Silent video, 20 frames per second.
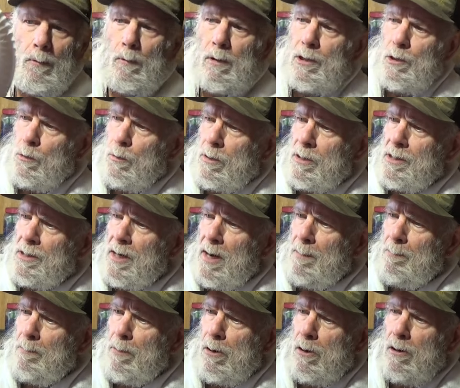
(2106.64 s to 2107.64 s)
which was
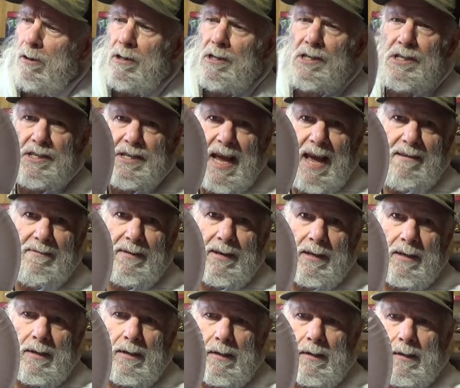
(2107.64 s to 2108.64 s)
number
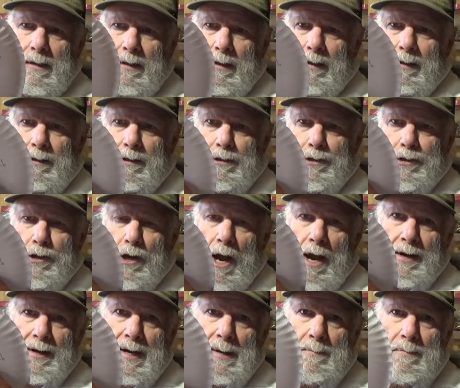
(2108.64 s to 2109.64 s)
7, to
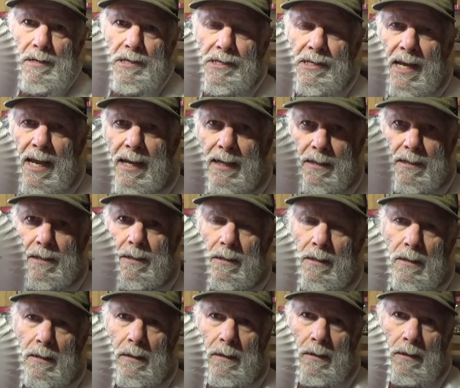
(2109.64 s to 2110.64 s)
shot number 6,
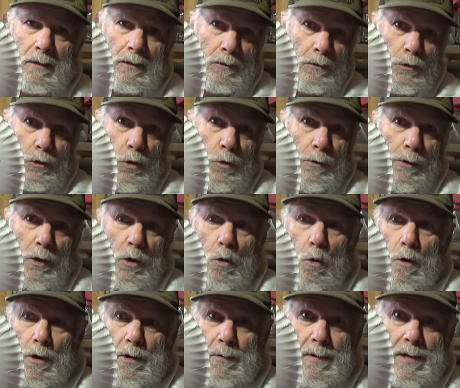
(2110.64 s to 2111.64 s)
2
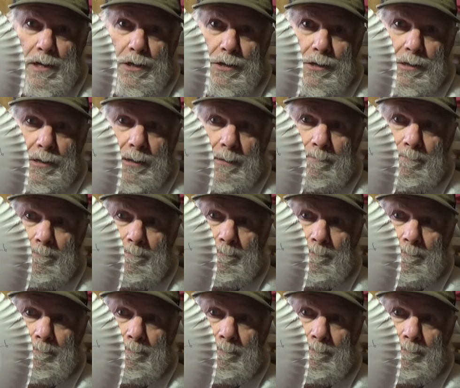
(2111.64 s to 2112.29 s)
1/4 inches.